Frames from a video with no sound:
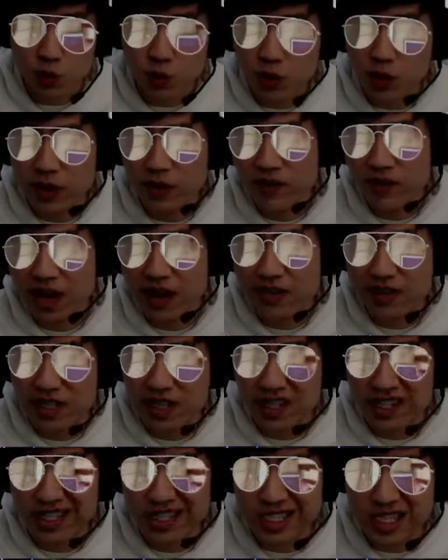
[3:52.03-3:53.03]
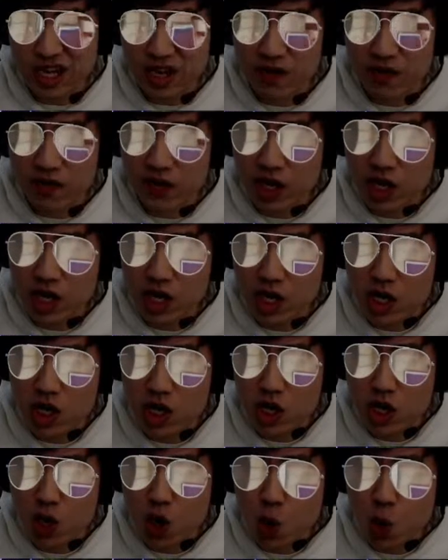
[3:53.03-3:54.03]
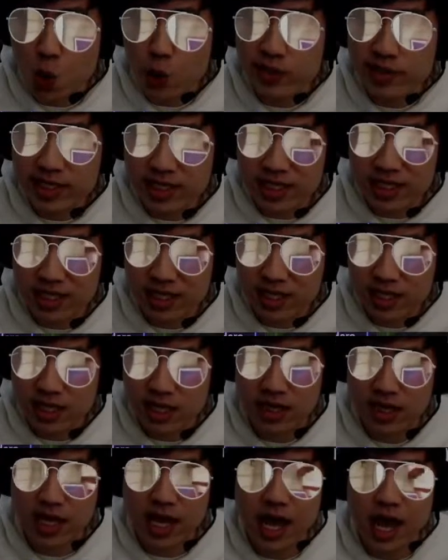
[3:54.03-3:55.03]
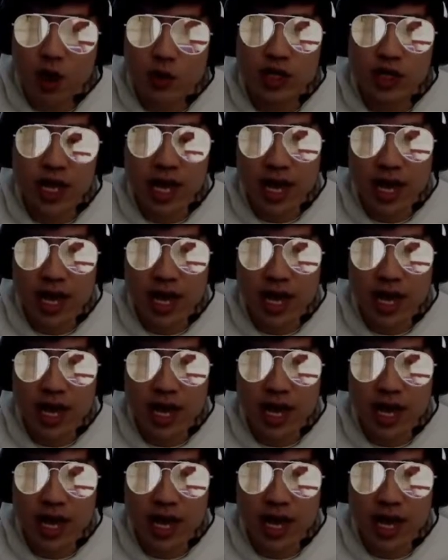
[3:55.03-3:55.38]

2.5 seconds of no healing allowed.